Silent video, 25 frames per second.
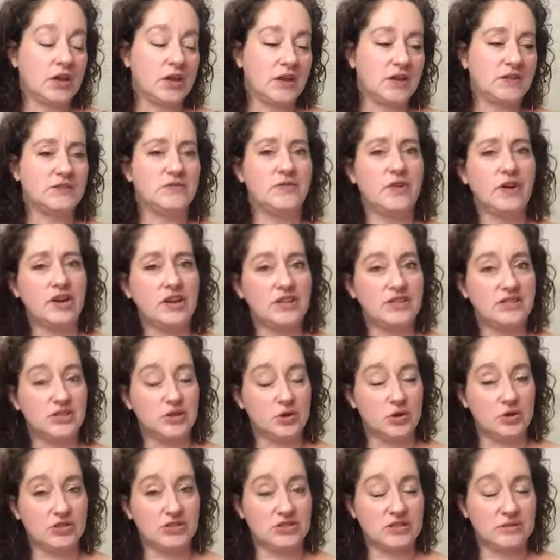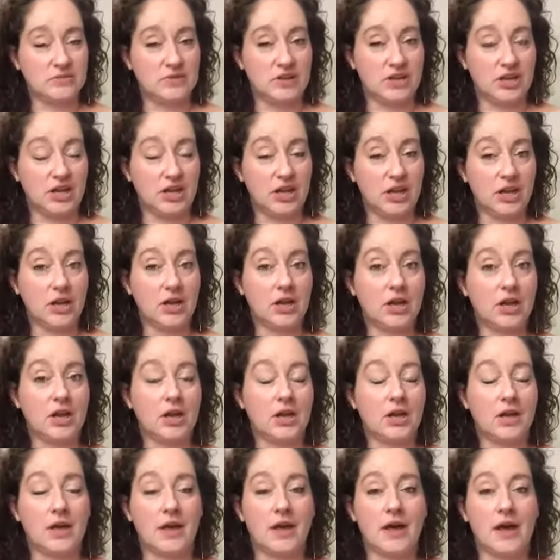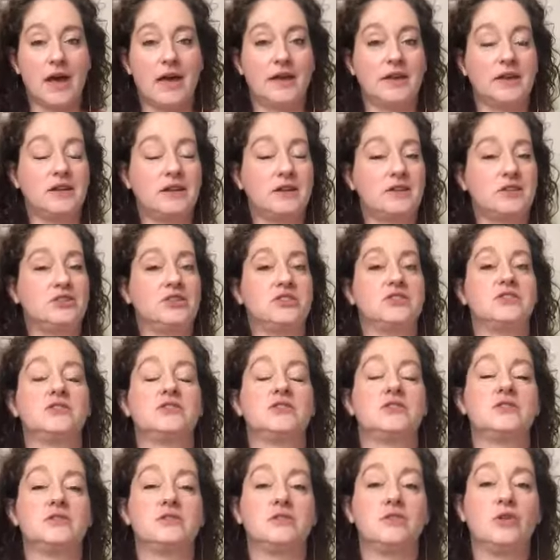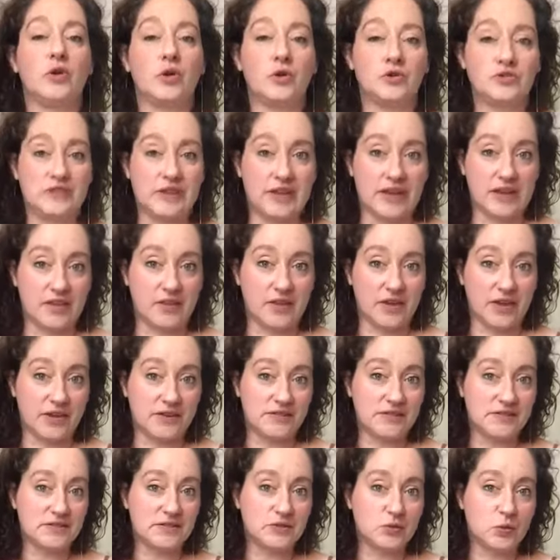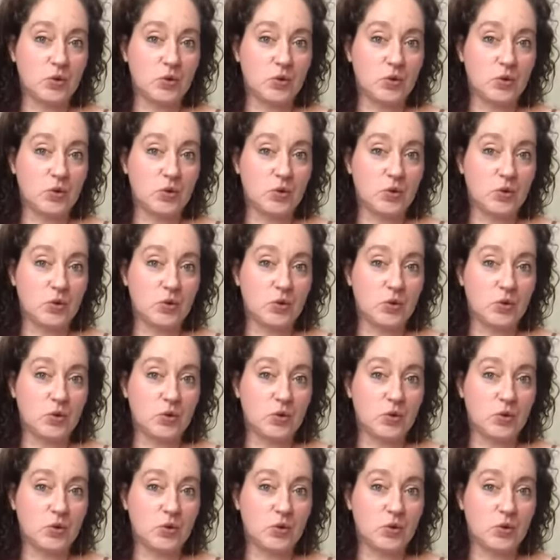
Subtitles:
is very dear to me, and it just goes like this: